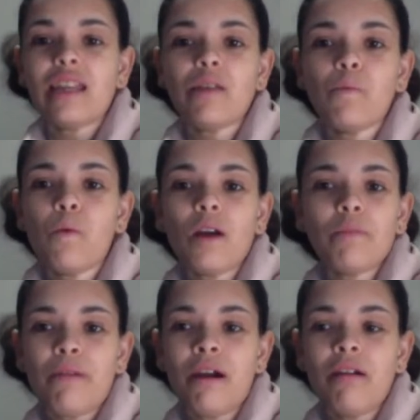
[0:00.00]
in
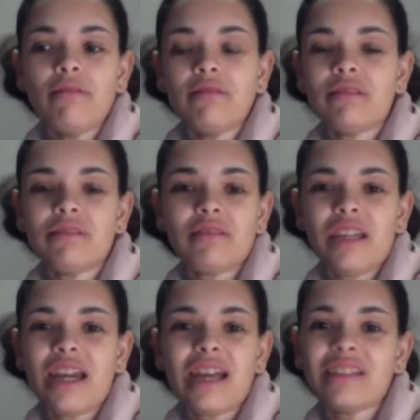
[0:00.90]
one post, she
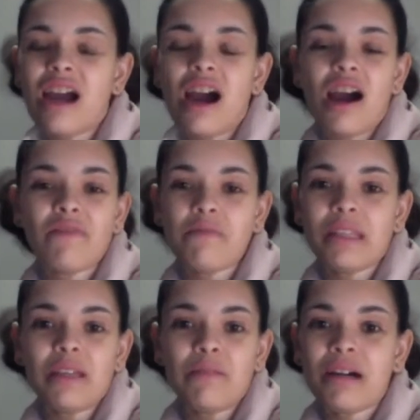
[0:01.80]
gets like £500,000.
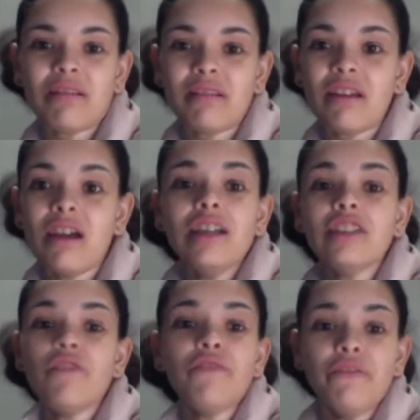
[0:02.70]
So
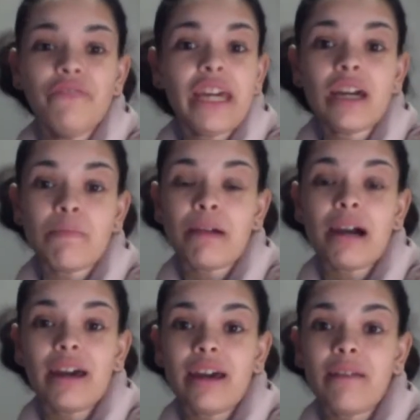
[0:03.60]
if you think
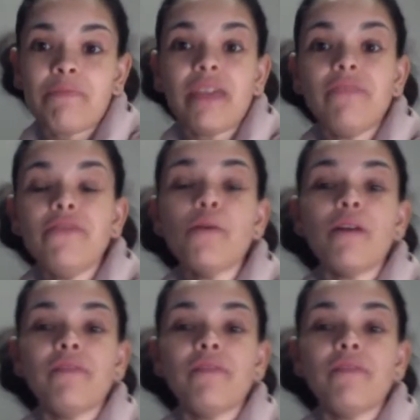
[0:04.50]
about it, if you have